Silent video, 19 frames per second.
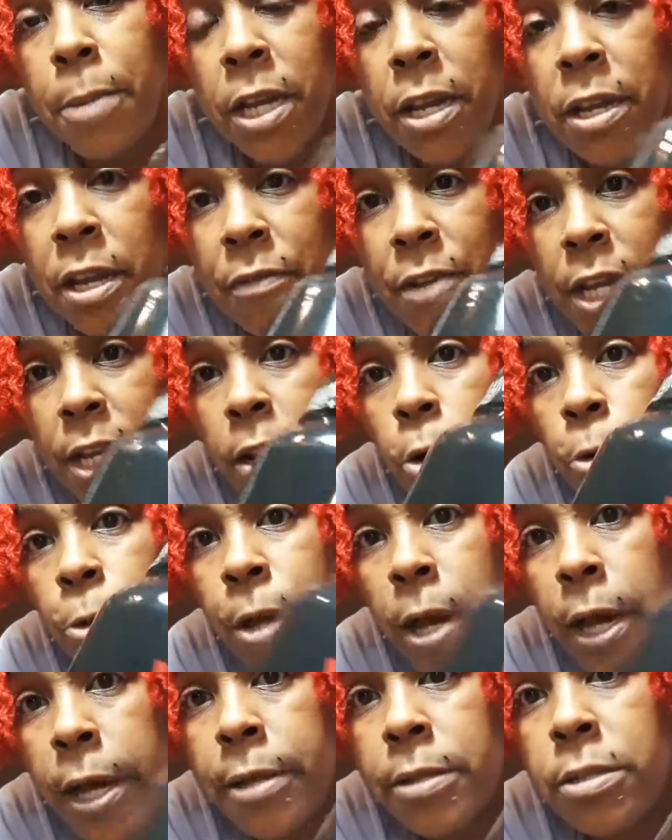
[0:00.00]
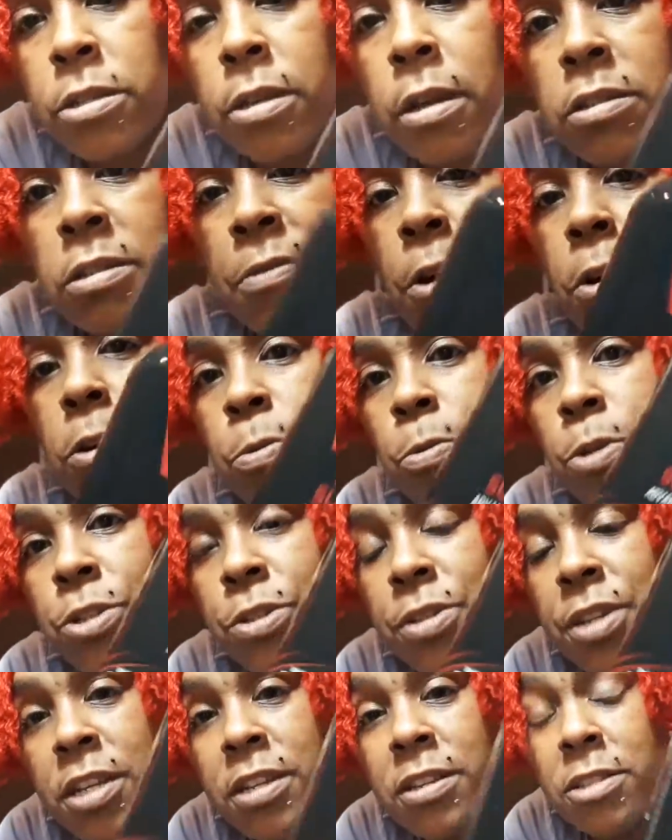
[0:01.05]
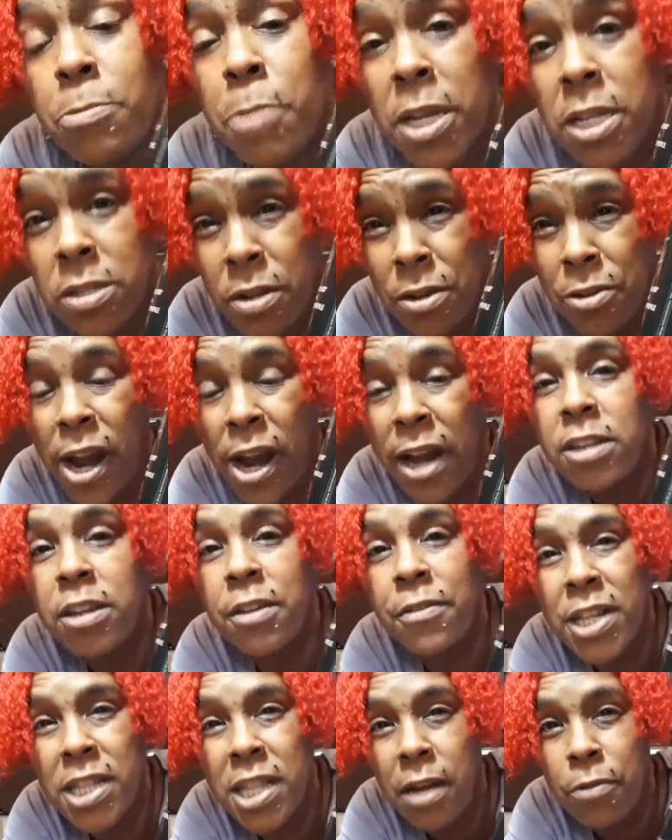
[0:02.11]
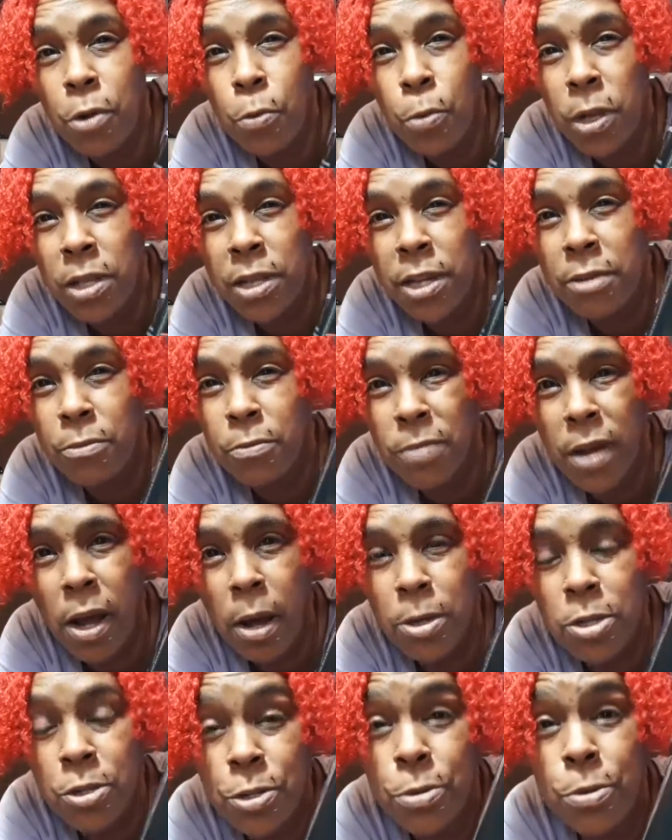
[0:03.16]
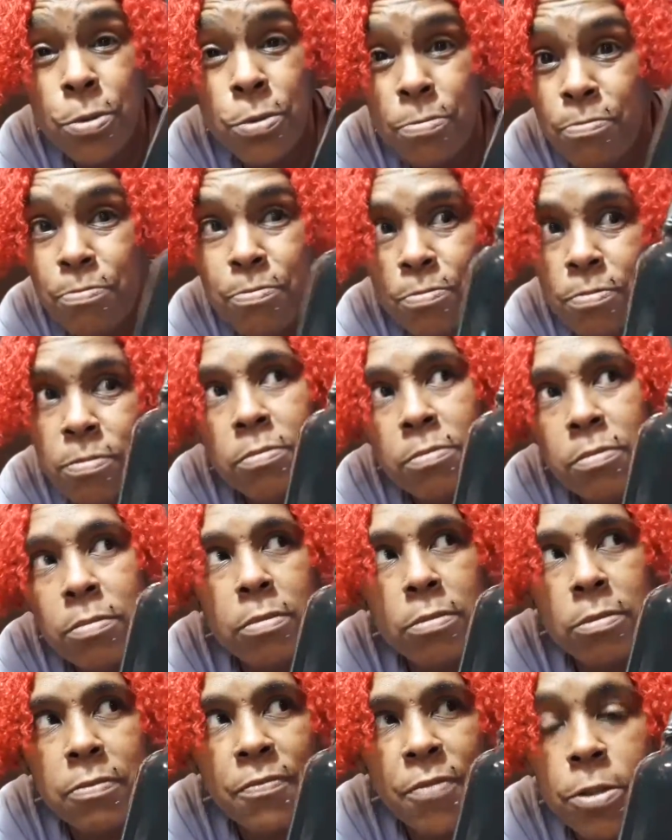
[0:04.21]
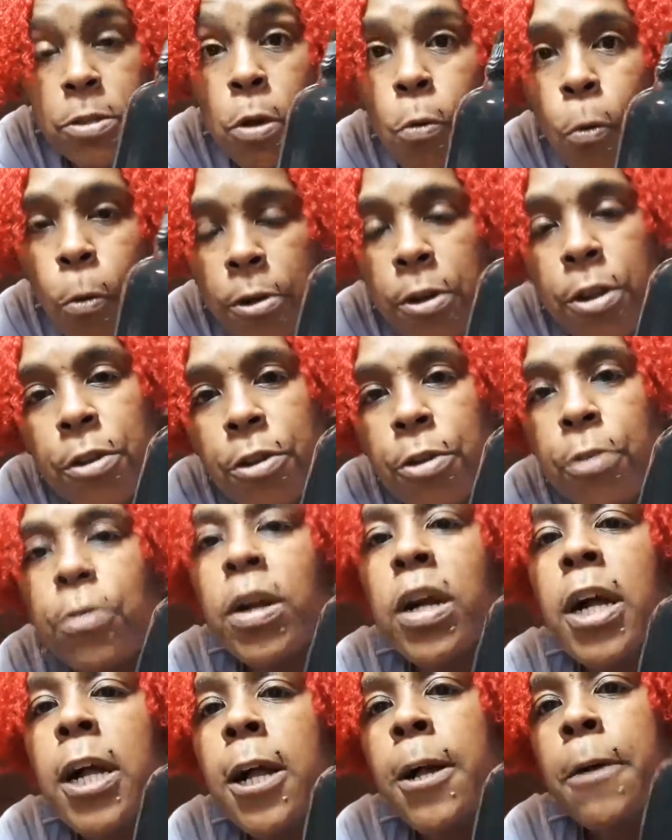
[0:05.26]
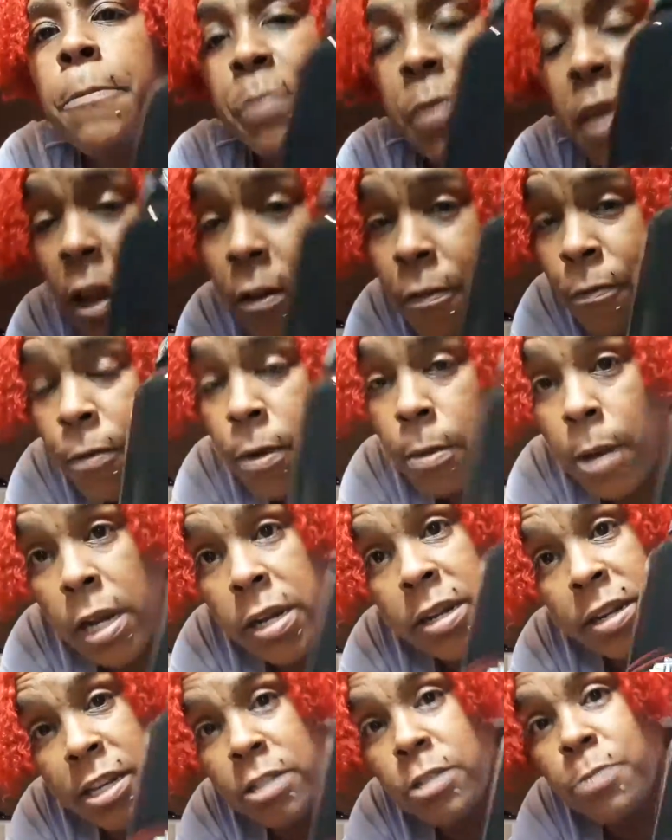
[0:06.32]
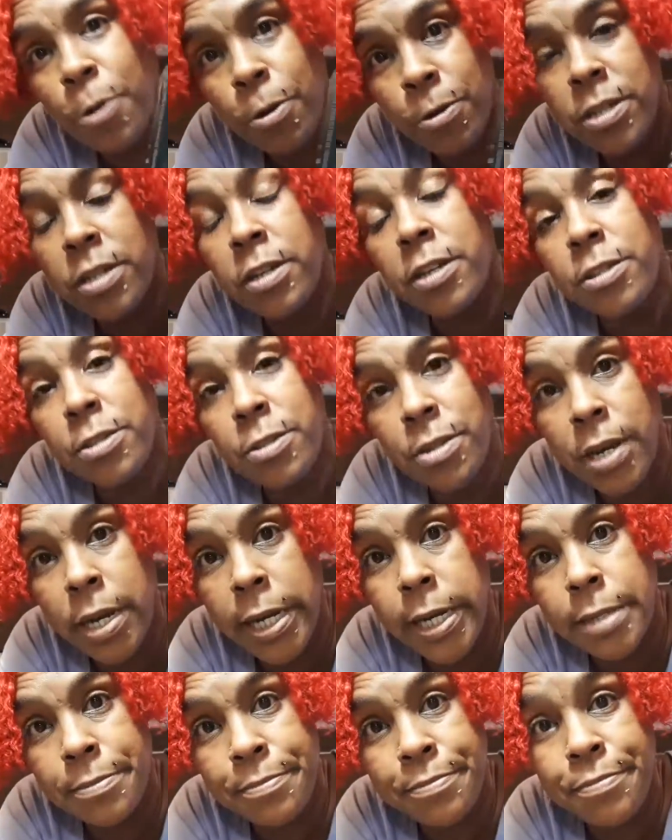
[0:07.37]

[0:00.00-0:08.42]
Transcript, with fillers: going to give any health guidance as far as what you need because it's based on your activity level, really, and how much you physical work you do. Everybody needs protein in their diet.